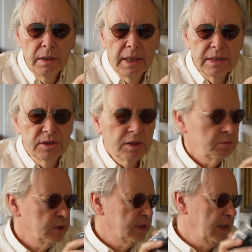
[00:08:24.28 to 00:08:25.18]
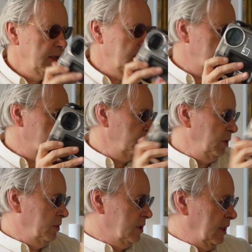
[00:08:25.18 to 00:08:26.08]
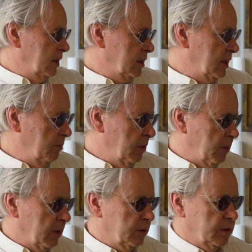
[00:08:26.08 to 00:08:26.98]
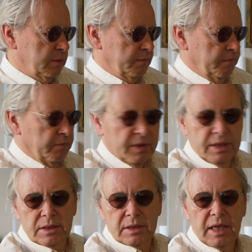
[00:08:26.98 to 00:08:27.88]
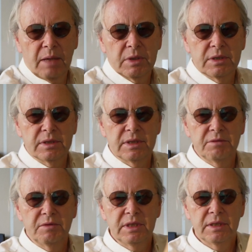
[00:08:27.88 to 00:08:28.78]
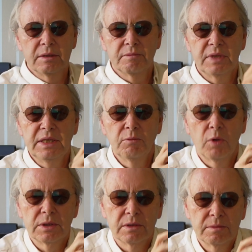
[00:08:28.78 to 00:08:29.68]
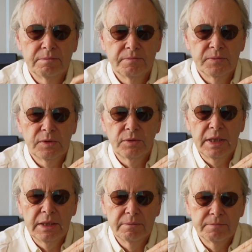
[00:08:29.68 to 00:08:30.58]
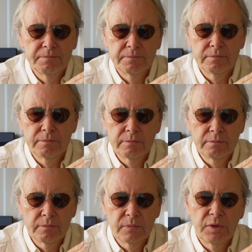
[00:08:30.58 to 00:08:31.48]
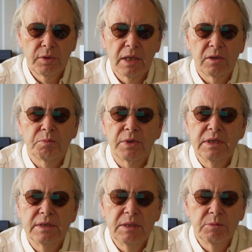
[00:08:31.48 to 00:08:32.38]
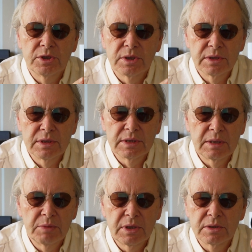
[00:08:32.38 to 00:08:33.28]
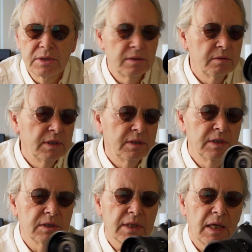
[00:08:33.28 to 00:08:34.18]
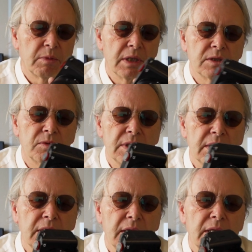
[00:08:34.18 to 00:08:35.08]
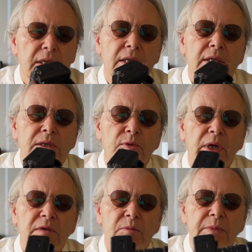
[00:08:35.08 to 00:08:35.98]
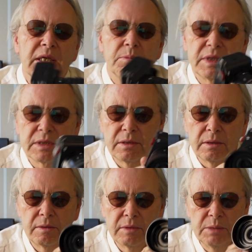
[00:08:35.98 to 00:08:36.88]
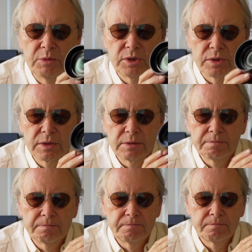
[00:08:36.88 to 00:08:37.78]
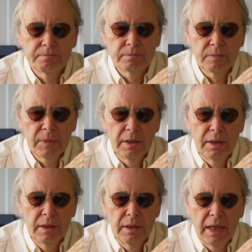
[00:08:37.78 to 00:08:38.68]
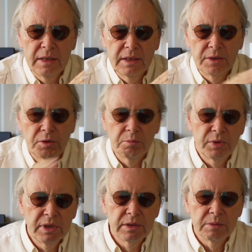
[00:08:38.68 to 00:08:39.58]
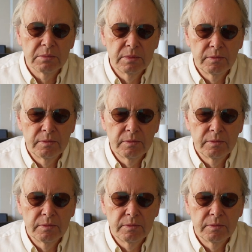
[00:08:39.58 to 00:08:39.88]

And some people say the same about this camera, the ZV-E1 today. You cannot print the images, they say, because this camera has only 12 megapixel images. I think you can print them,